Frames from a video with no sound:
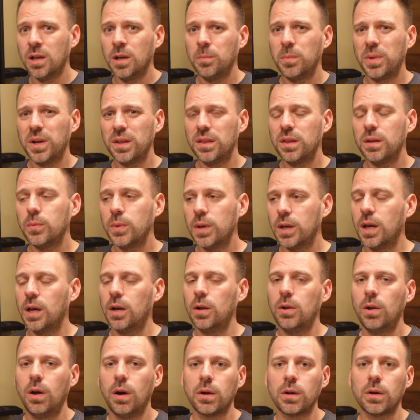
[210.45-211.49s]
but I think we got a
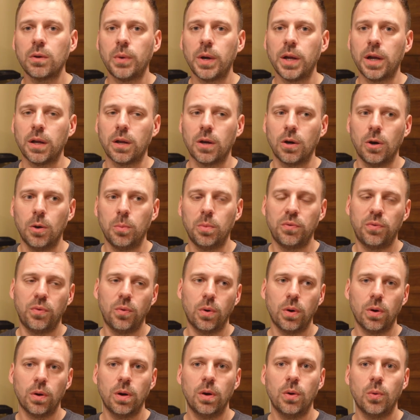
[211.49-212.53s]
longer way to go before